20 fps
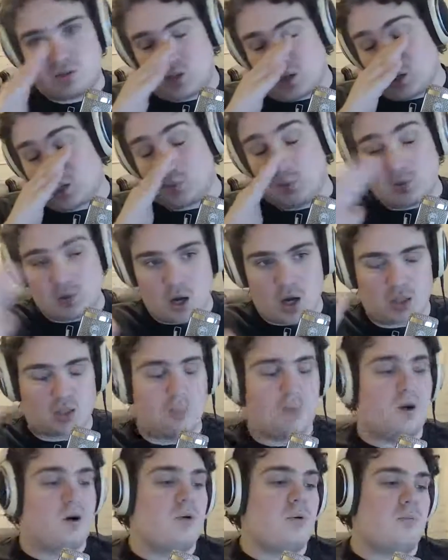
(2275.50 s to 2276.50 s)
things to be talked
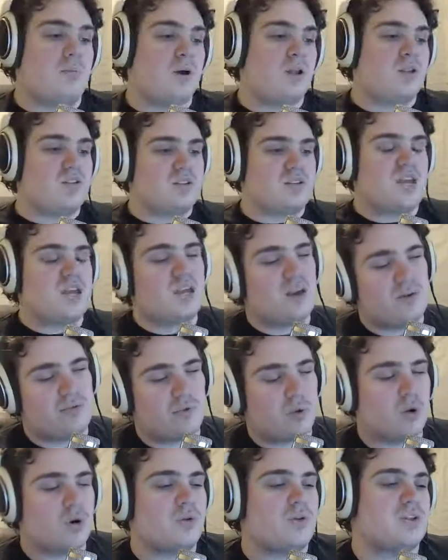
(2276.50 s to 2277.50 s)
about. But taking
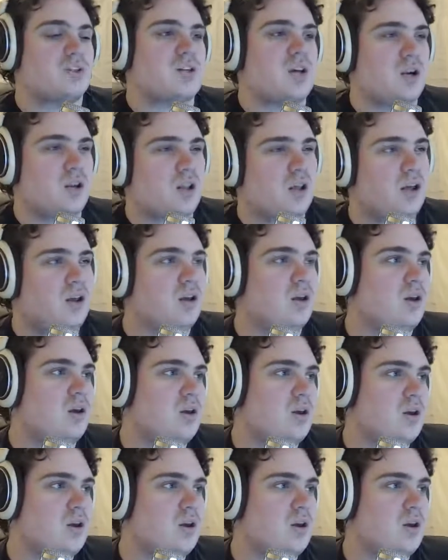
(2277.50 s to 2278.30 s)
4th, it's kind of like,